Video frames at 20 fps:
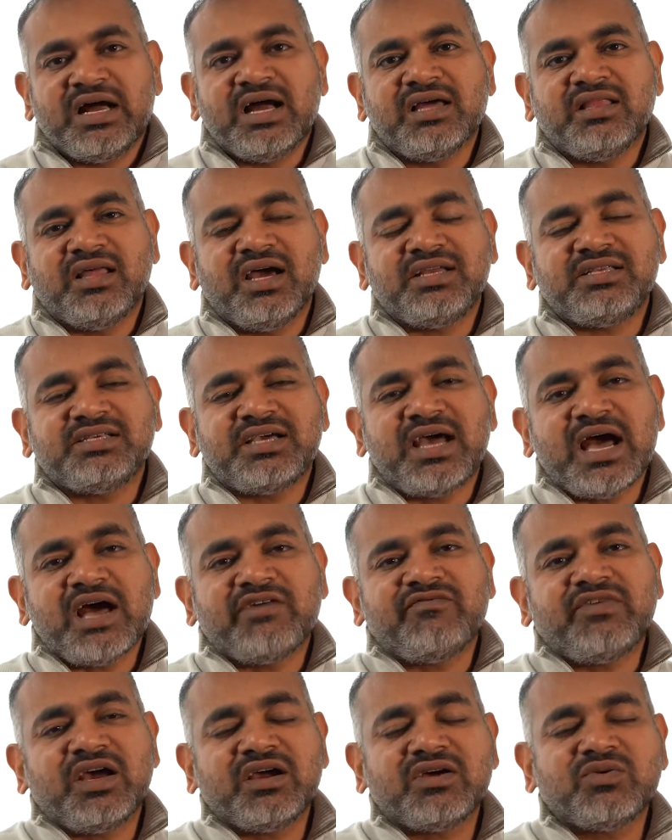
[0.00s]
I like to
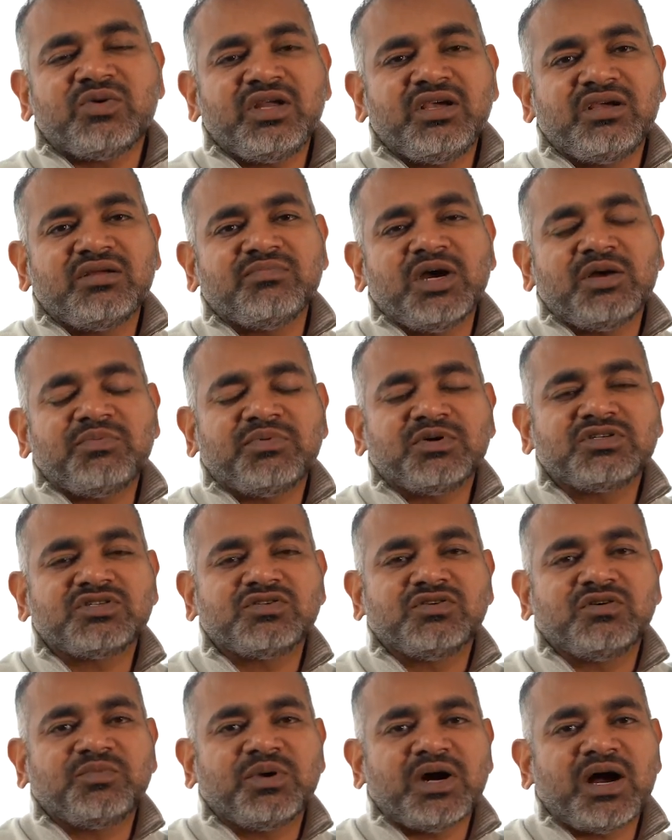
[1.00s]
have equity in my
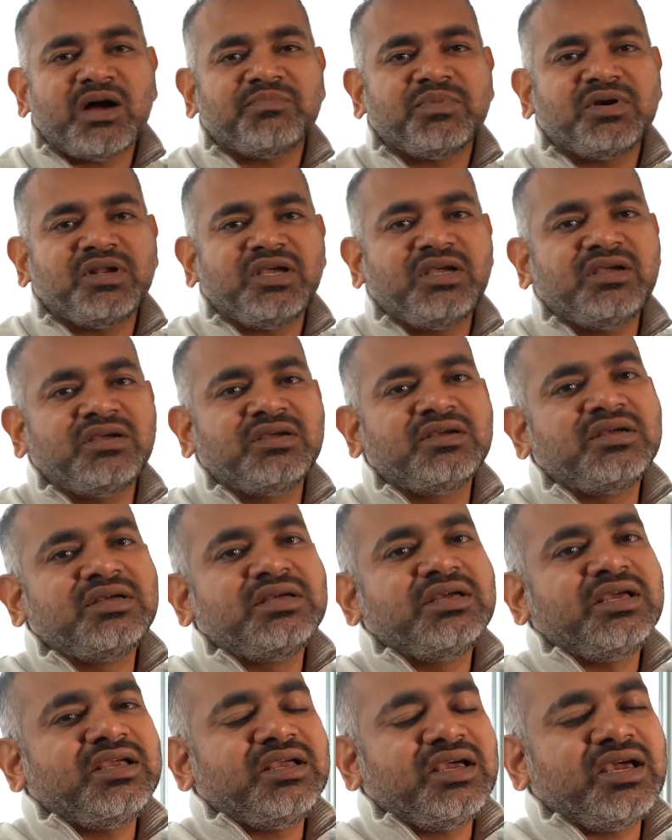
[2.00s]
personal property
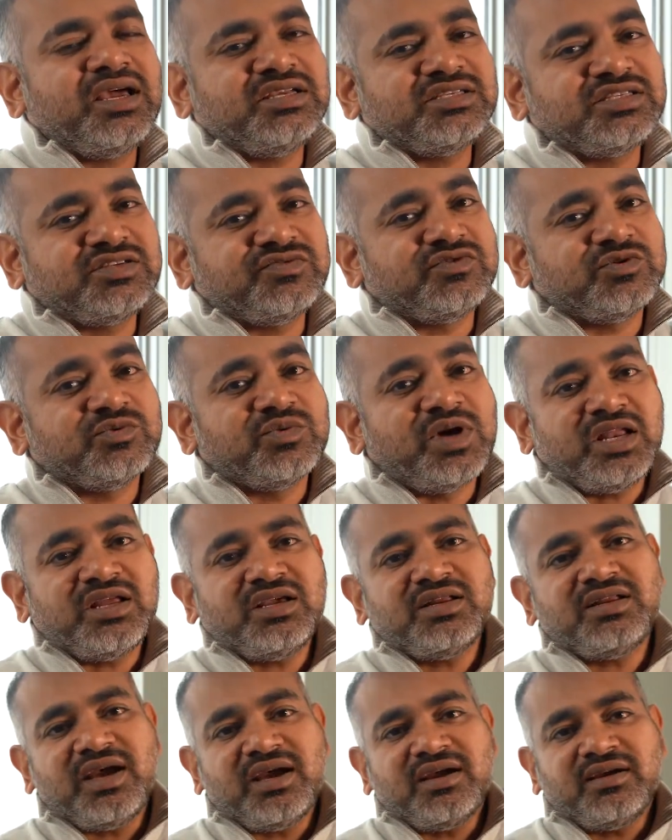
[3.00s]
in case of a
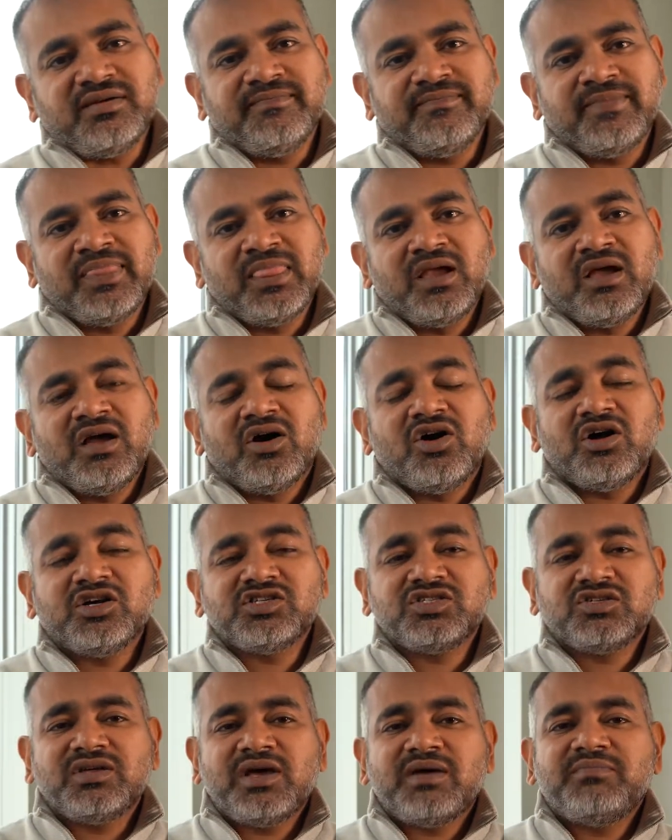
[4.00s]
rainy day.
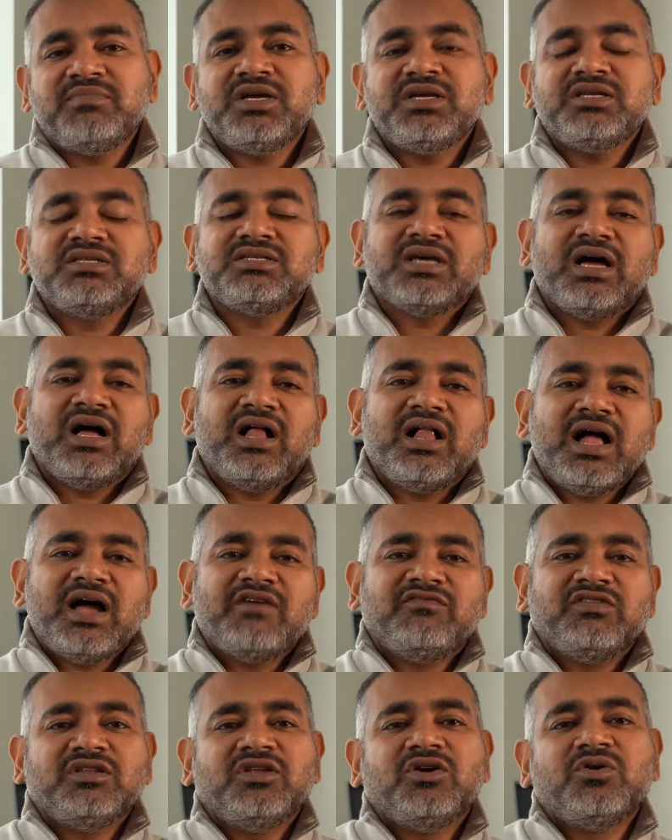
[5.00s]
Also, that means I'll
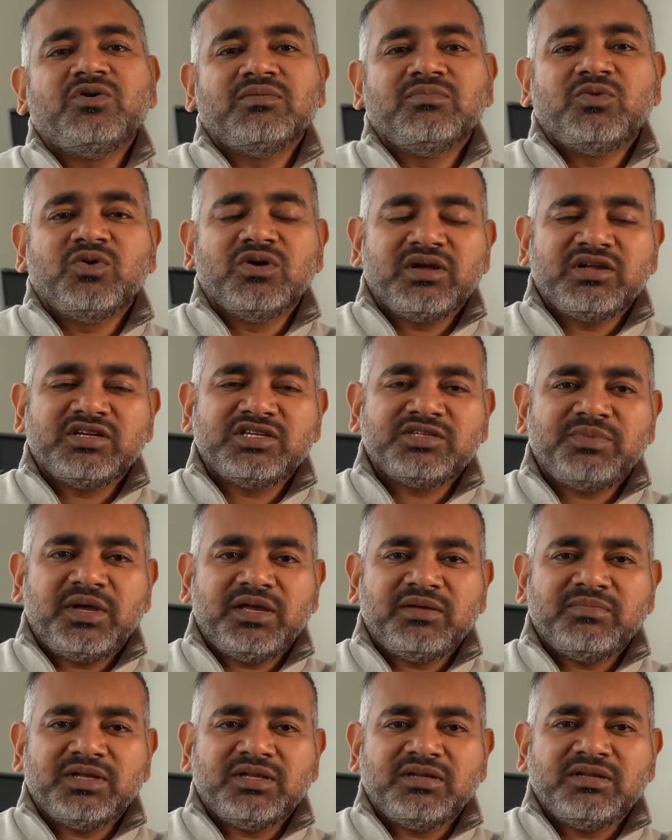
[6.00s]
have a lower mortgage payment.